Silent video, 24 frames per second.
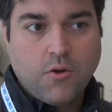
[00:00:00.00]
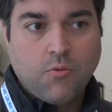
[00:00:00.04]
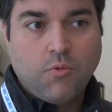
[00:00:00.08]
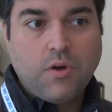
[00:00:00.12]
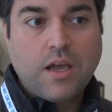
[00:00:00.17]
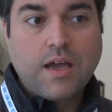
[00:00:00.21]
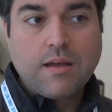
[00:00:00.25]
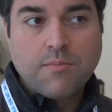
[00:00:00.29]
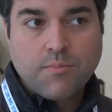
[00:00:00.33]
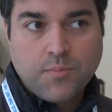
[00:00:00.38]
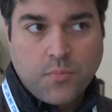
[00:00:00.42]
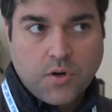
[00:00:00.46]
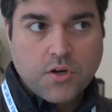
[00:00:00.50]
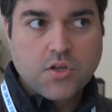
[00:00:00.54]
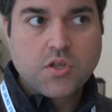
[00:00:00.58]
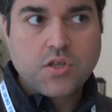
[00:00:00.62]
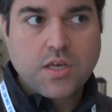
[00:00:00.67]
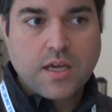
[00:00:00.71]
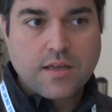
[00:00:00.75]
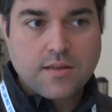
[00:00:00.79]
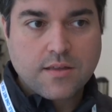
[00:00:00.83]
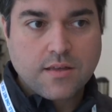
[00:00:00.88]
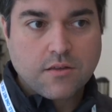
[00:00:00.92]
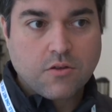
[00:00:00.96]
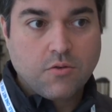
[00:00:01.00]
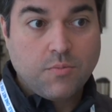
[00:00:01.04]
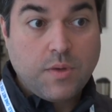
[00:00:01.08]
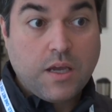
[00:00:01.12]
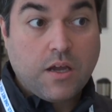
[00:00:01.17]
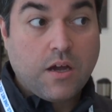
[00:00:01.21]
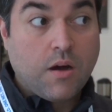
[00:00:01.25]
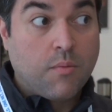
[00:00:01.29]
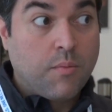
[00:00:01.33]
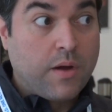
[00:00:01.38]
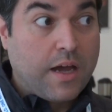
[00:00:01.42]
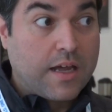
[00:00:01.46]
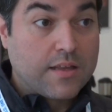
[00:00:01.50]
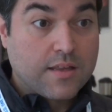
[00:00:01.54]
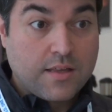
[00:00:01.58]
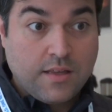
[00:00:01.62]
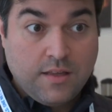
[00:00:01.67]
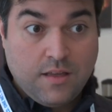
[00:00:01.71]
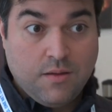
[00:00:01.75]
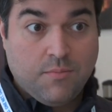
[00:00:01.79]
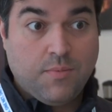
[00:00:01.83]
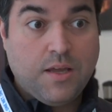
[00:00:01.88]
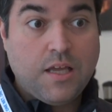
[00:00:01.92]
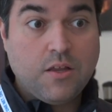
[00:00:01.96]
we had more chances to become as
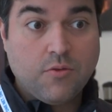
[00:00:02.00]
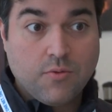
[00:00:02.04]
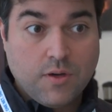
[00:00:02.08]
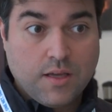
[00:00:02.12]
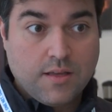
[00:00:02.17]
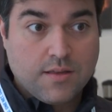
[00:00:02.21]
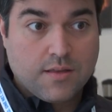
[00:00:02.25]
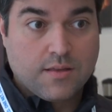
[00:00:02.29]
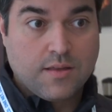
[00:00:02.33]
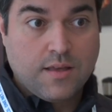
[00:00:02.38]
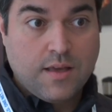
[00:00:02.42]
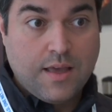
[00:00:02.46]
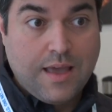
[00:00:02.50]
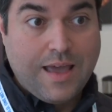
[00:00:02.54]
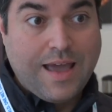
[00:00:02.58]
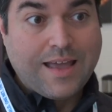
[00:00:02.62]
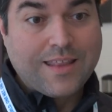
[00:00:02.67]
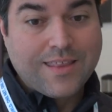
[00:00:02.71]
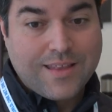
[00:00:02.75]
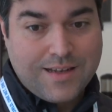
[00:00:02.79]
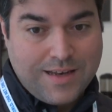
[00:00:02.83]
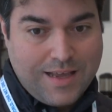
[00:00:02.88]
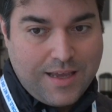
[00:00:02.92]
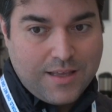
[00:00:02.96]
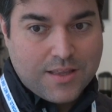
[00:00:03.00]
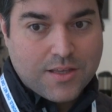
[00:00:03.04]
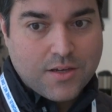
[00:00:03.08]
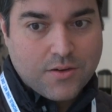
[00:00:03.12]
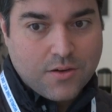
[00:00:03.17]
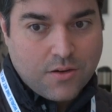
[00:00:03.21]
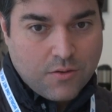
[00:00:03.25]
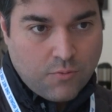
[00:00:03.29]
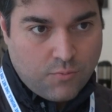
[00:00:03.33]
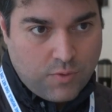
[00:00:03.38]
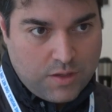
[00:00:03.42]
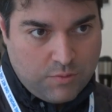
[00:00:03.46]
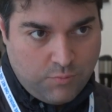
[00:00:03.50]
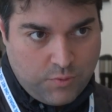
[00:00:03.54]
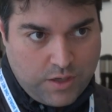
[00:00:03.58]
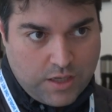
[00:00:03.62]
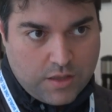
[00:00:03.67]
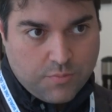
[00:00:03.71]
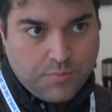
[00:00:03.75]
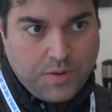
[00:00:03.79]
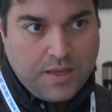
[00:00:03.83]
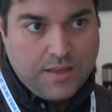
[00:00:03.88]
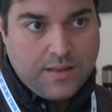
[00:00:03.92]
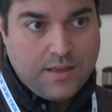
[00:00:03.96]
individuals and later on, when we
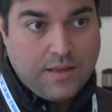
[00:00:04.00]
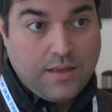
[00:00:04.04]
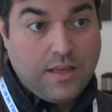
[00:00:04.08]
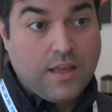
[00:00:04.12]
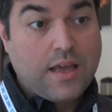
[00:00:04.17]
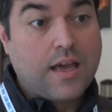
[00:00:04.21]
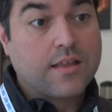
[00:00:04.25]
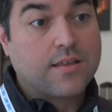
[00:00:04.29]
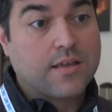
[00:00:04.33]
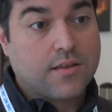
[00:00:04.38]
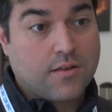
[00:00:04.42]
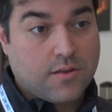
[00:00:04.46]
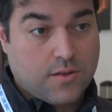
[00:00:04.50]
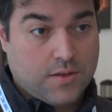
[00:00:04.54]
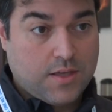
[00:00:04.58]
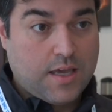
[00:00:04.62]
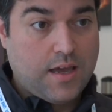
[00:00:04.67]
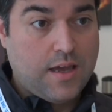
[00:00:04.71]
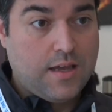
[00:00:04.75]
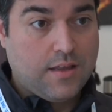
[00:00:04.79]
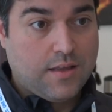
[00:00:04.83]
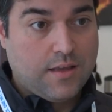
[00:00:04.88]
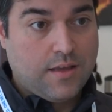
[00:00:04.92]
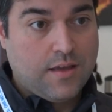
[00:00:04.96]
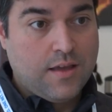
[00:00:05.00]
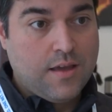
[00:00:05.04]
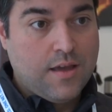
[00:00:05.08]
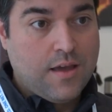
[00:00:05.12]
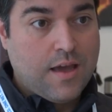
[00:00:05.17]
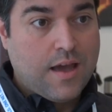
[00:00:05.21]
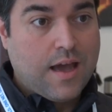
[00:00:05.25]
expand that as a society,